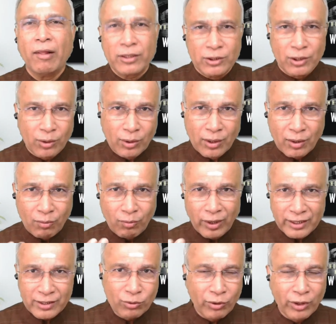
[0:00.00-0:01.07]
So
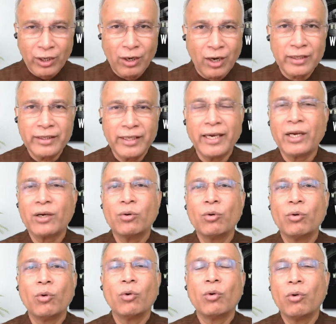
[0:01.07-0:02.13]
what is going on there?
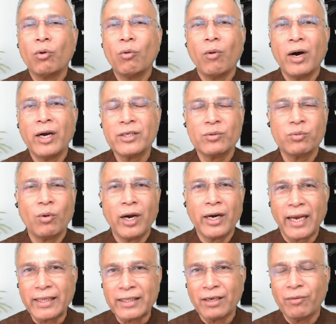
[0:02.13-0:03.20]
Who wants
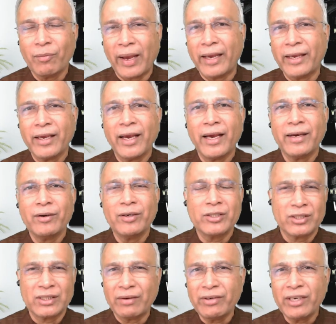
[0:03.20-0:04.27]
what? I think Wang Yang
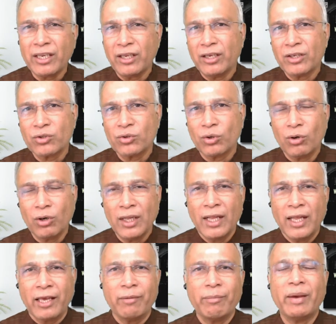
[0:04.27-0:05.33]
is 70 years old.
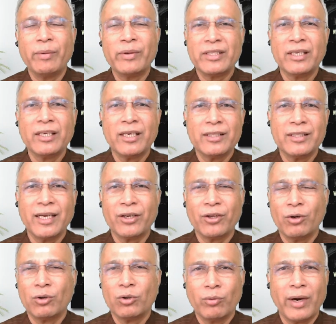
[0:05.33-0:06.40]
He may be thinking that,
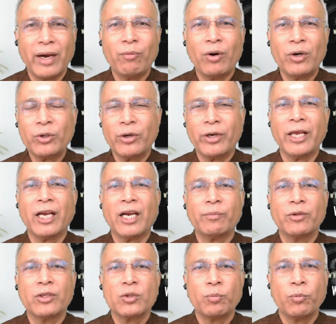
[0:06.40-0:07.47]
do I want to take
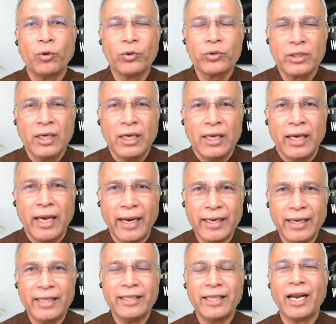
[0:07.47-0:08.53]
up this post?
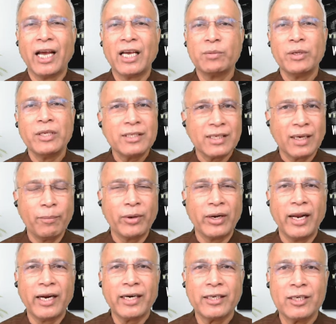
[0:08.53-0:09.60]
And there has been some
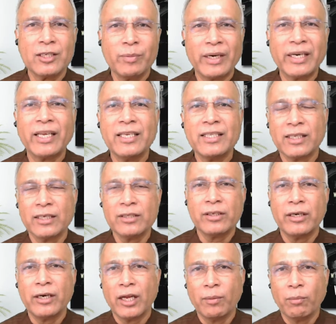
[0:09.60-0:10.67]
reluctance, but he's
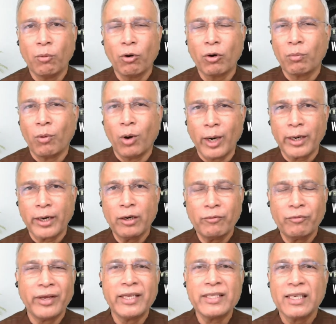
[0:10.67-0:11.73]
considered a more moderate
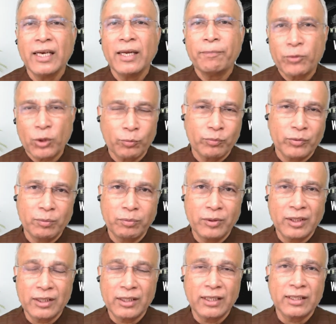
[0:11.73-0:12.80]
face. So
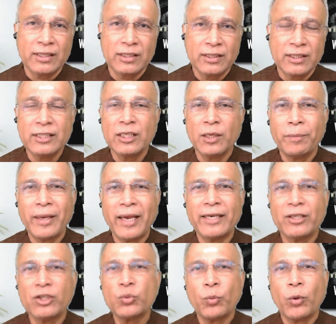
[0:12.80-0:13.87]
the CCP
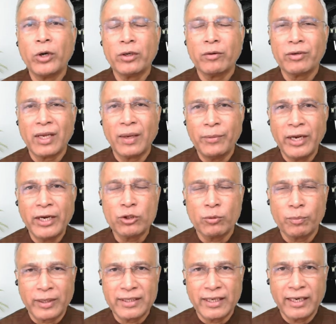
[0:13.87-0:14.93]
at this point of time needs
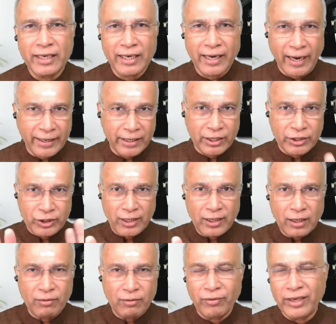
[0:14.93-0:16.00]
to present a kinder,
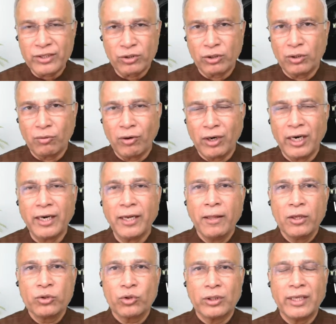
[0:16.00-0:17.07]
gentler face to the world,
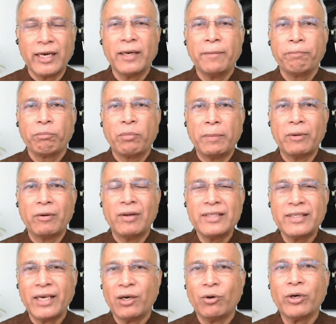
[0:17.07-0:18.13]
so that people will
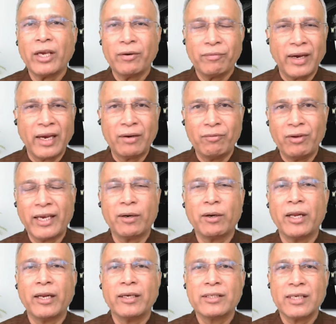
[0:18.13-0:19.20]
say, okay, fine, we
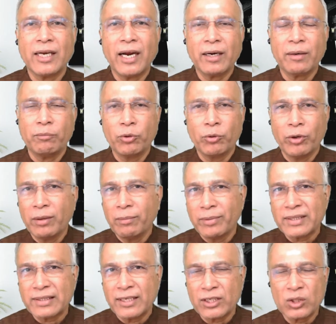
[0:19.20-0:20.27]
can start doing
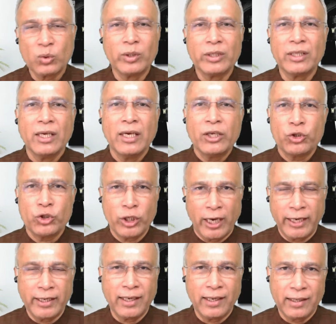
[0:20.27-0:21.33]
business with
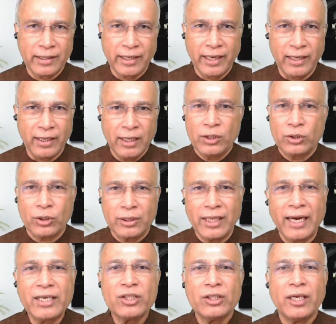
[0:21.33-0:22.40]
China again. So
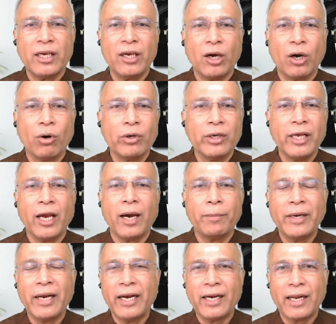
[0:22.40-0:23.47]
that's the only
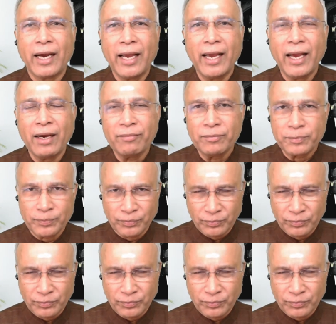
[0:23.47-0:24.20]
update I have.